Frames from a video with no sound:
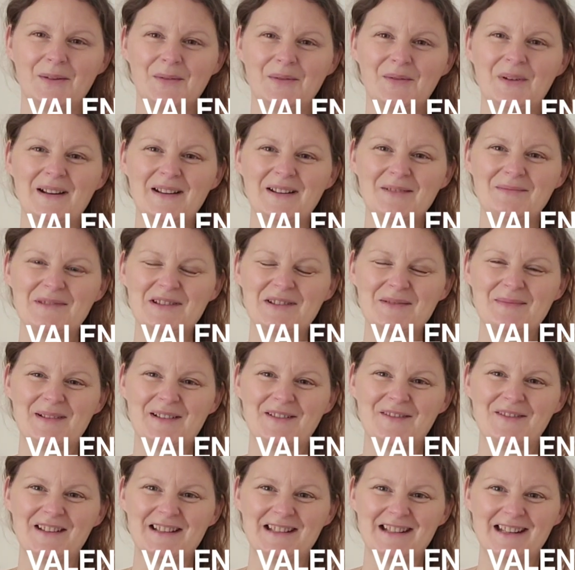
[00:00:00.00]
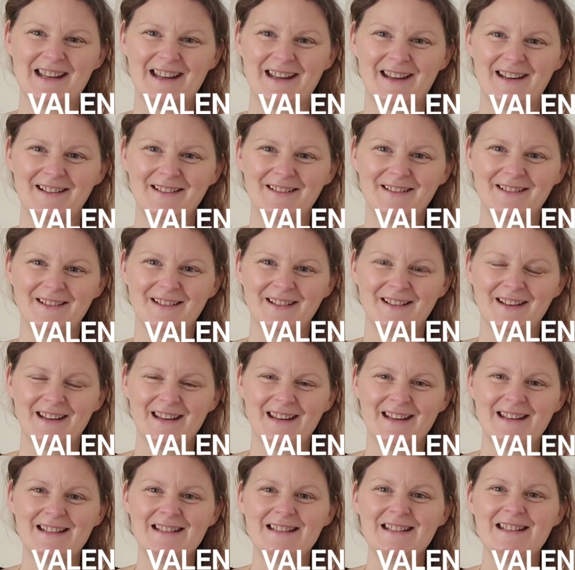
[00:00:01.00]
Welcome to my video.
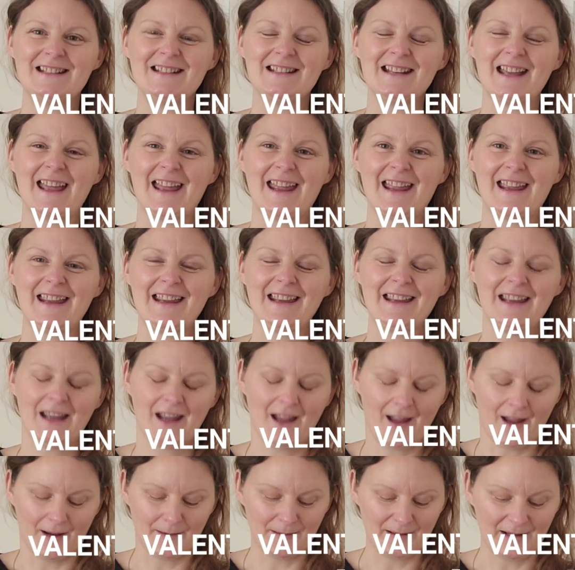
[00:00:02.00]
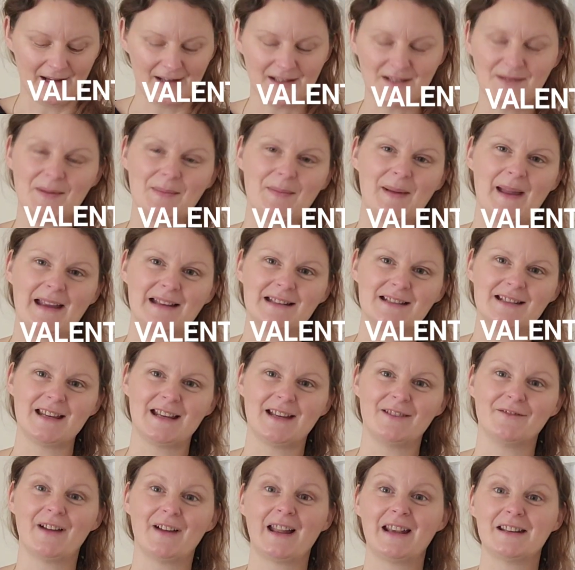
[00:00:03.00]
Today I'm going to be
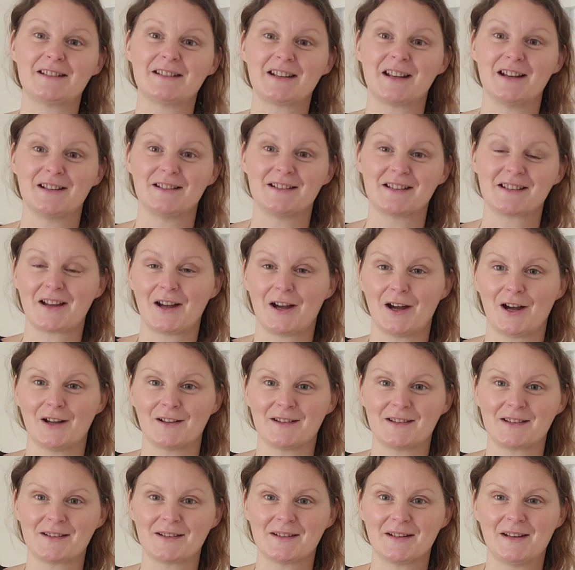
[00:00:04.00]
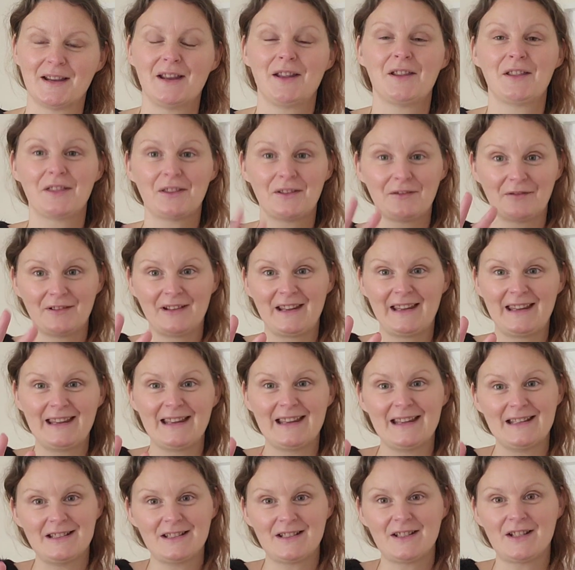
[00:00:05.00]
painting Valentine's cards,
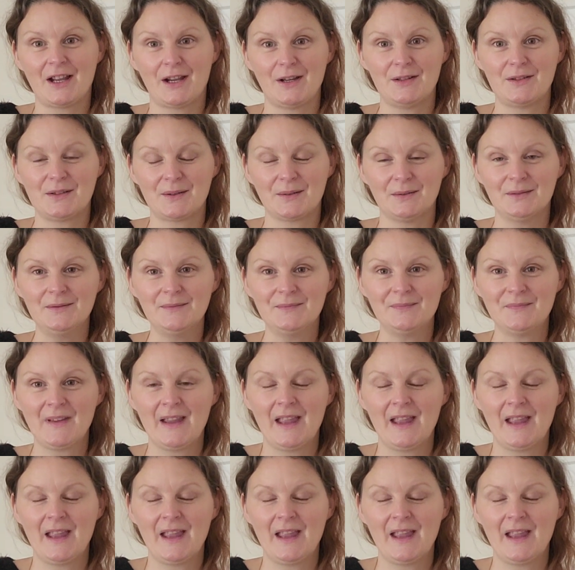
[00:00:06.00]
3 in total.